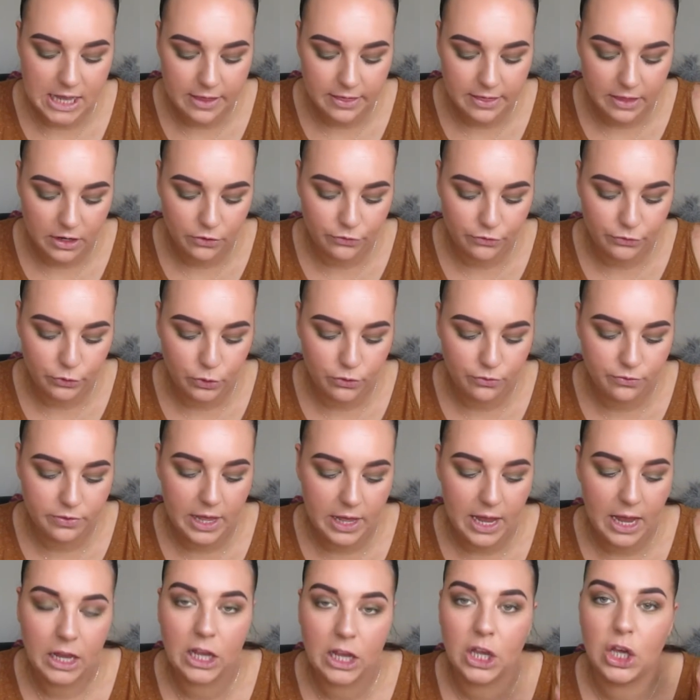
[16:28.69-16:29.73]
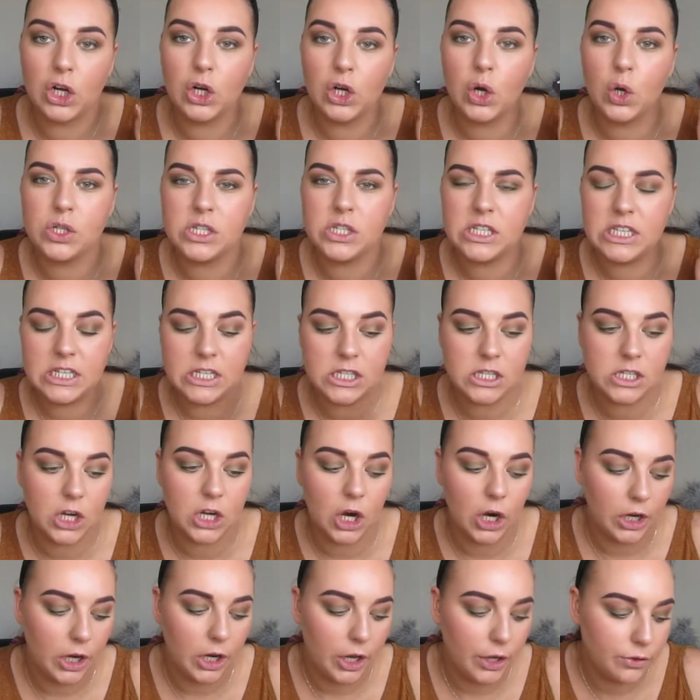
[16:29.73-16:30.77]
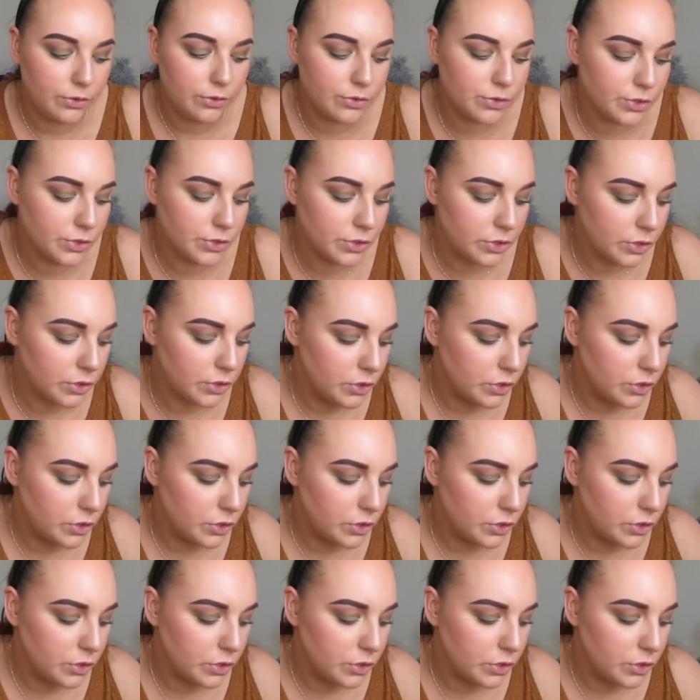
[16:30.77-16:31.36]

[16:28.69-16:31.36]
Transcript: and then a few of their glossy stylos.